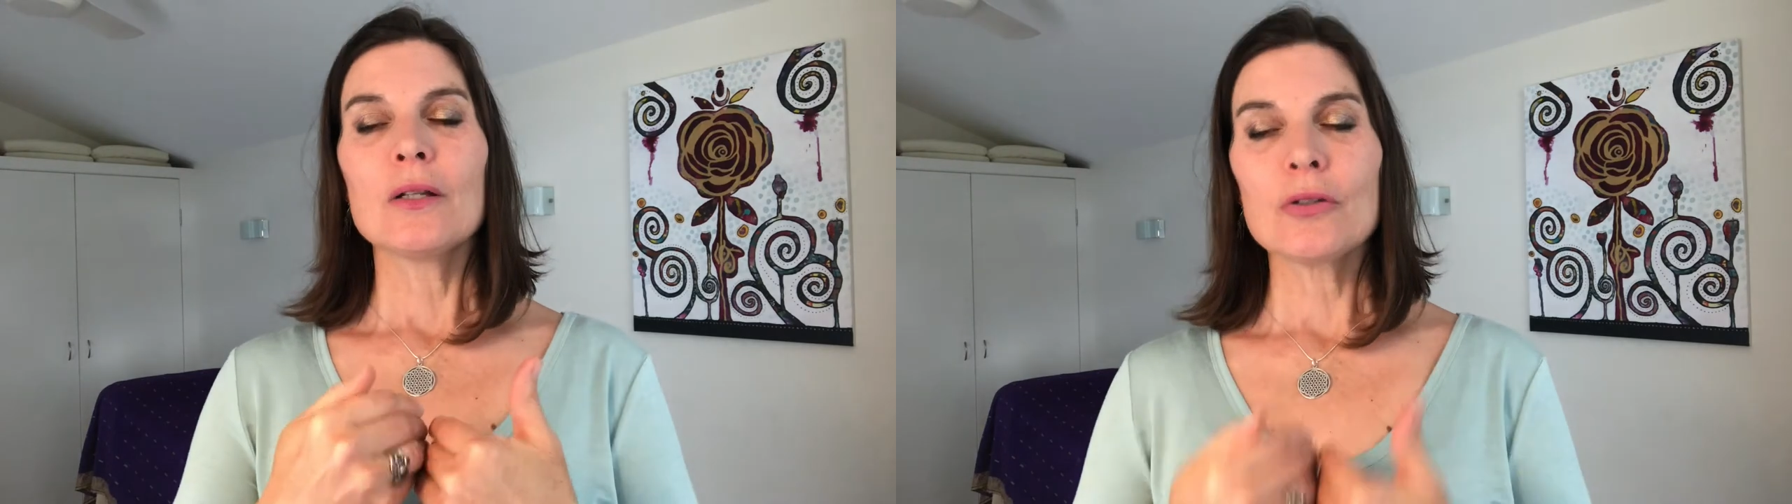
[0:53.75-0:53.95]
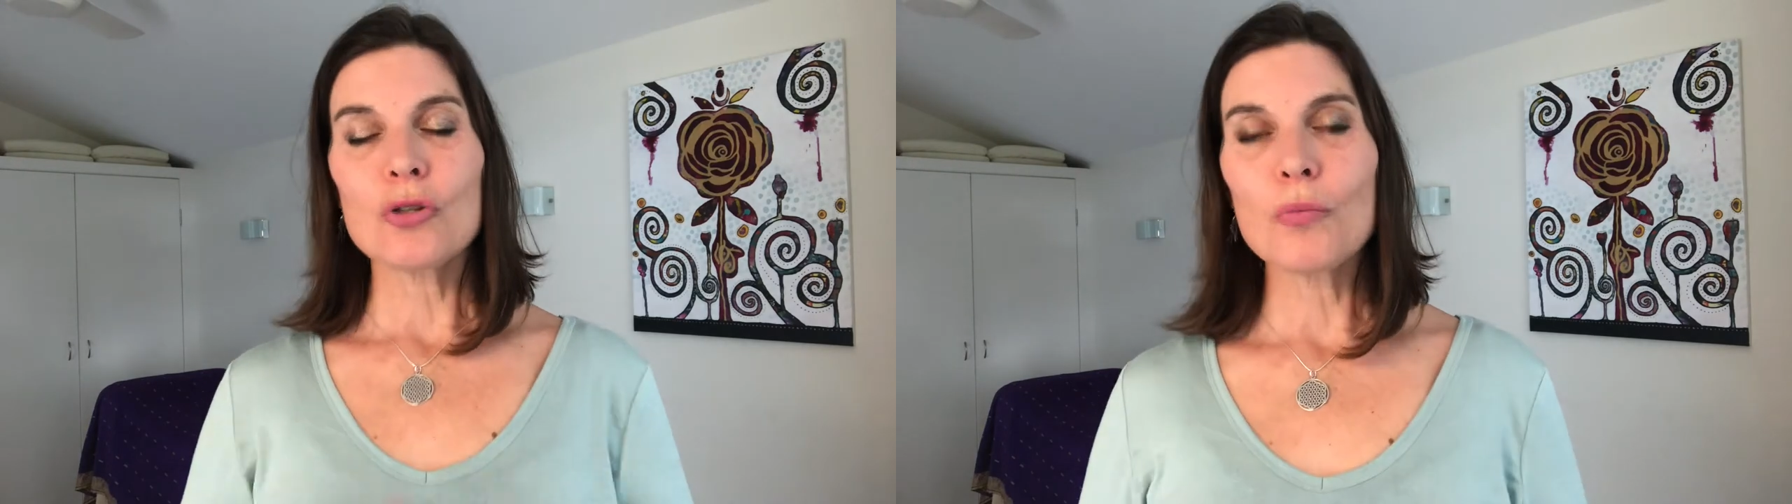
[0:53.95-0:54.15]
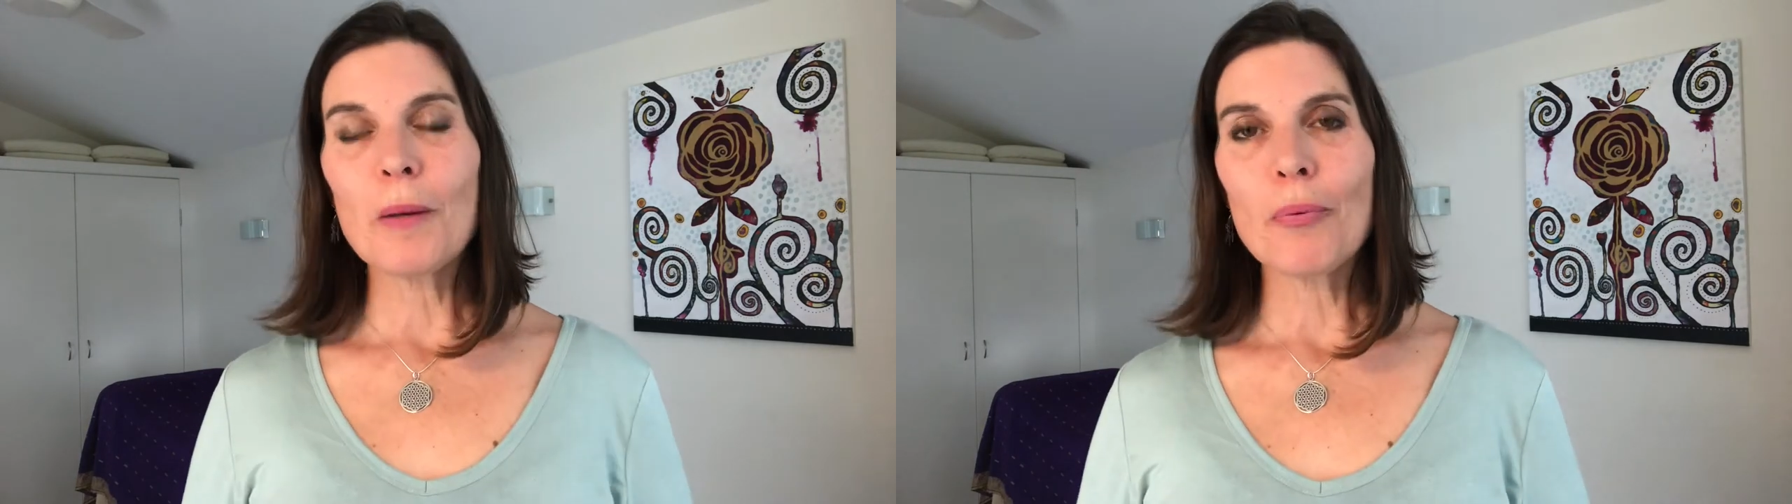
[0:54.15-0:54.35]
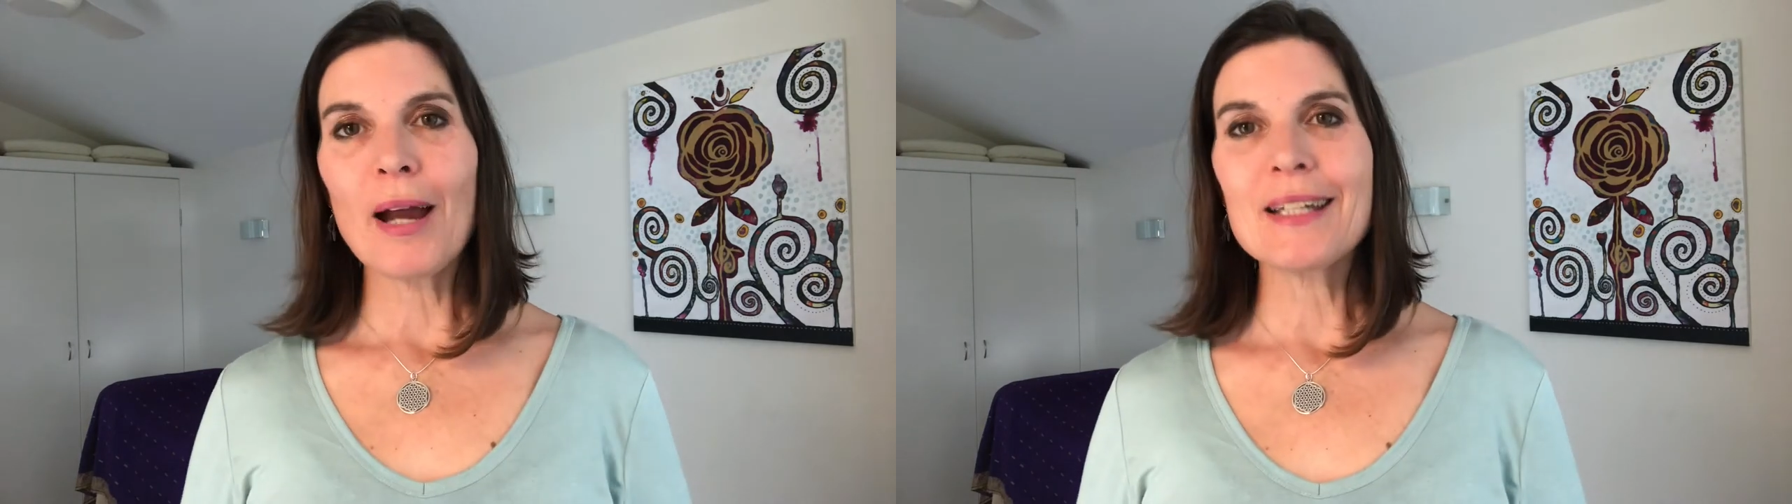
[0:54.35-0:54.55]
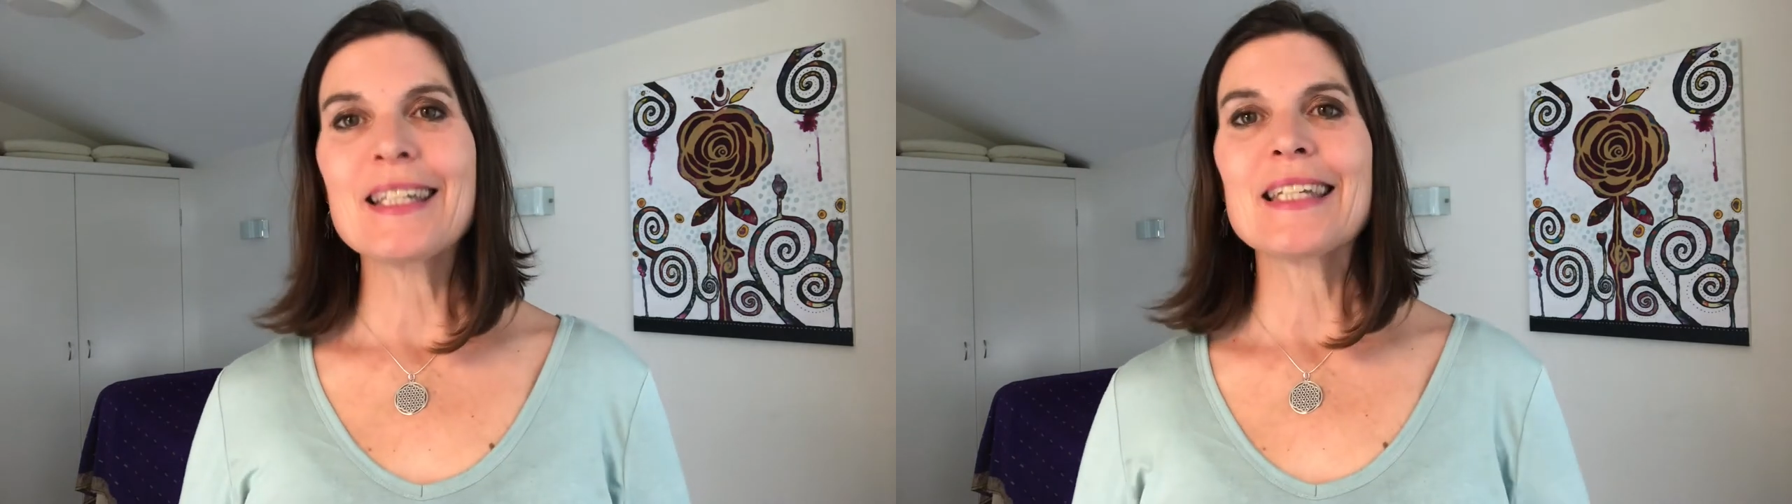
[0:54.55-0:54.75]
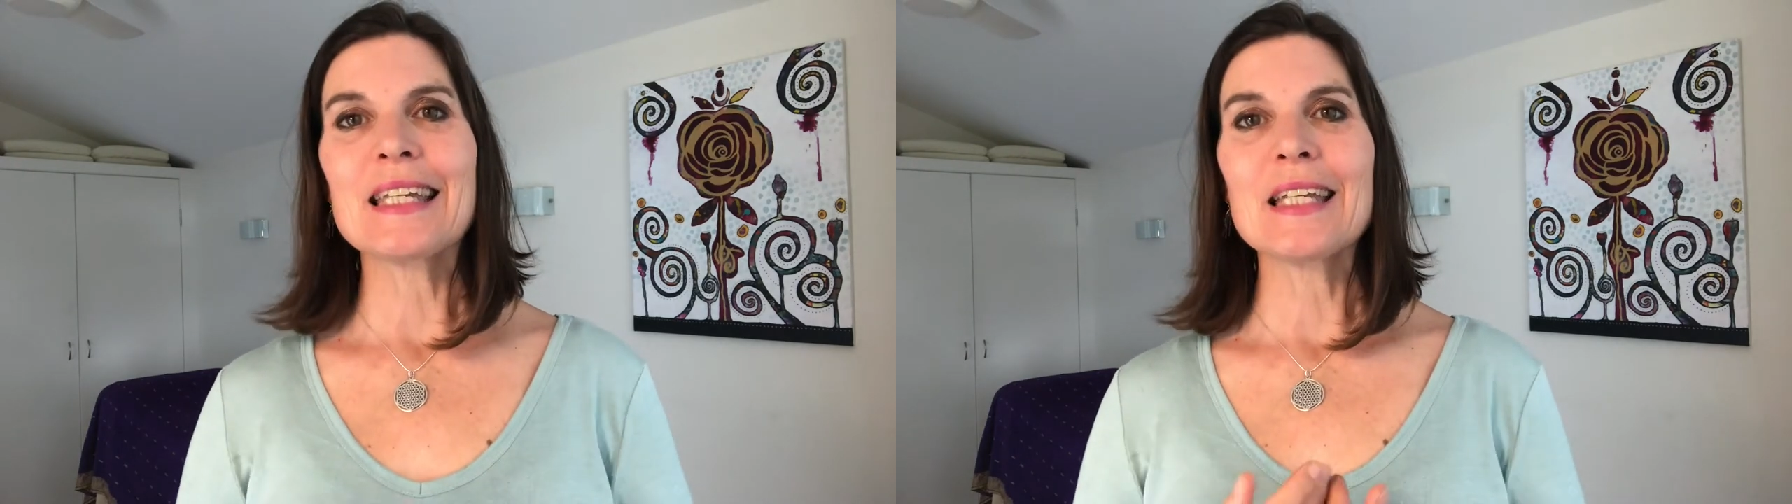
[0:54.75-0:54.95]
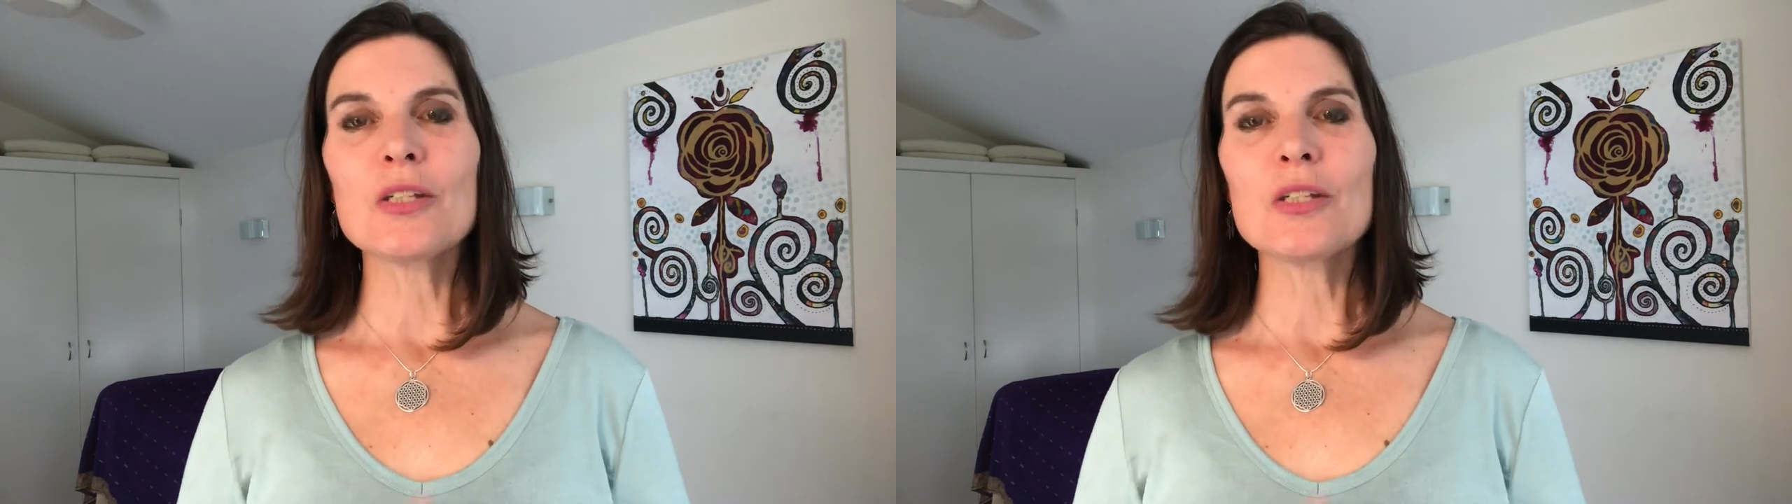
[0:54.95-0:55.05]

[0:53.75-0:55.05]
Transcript: do my practices,